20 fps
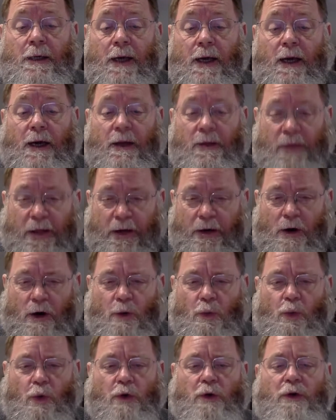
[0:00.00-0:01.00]
that
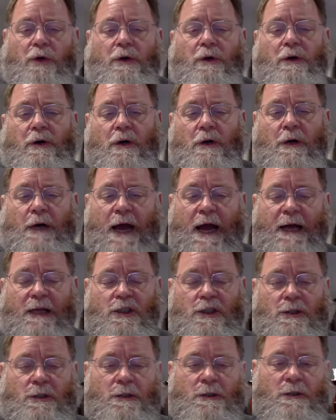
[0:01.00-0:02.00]
our word, our
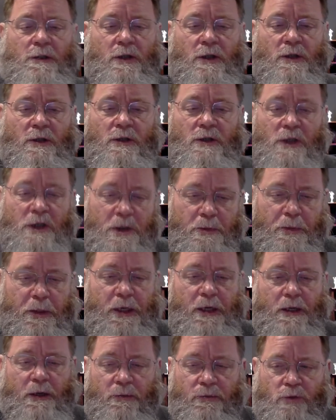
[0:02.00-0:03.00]
actions are to
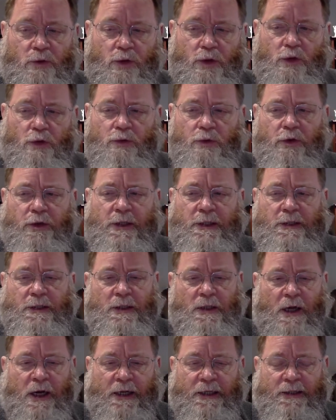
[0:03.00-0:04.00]
speak of truthfulness
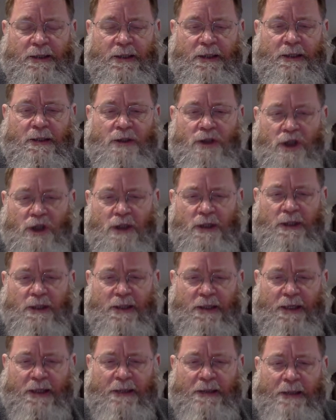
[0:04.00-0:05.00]
and honesty, as
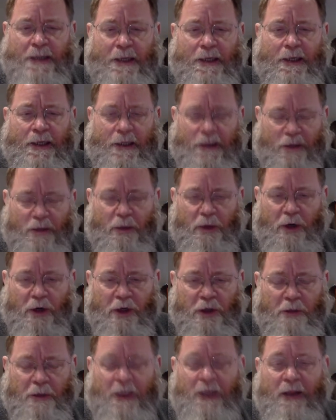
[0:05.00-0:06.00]
Jesus says, that we are
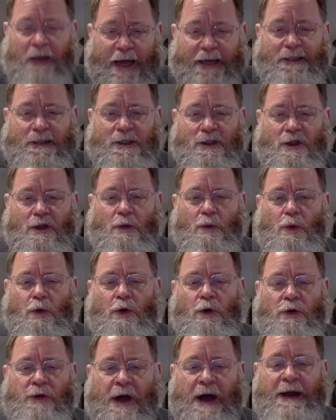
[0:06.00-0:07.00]
to be lights to the
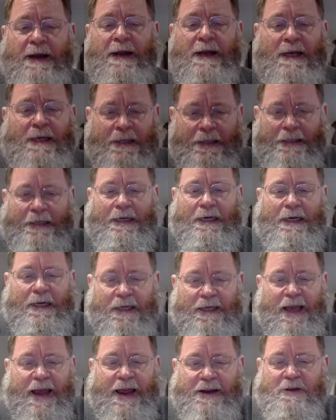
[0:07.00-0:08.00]
world, not
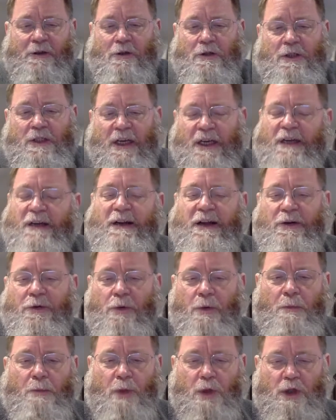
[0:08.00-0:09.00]
candles hidden
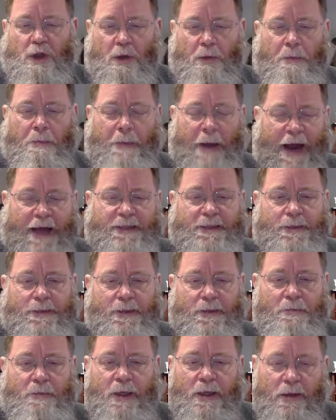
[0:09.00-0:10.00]
under a bushel
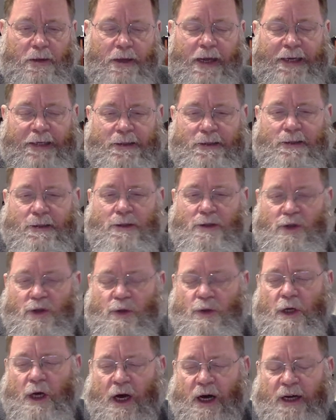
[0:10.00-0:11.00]
basket, but lights to
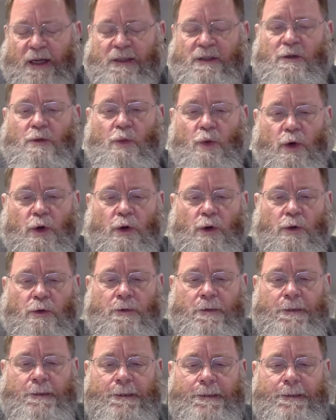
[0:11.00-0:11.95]
God's world.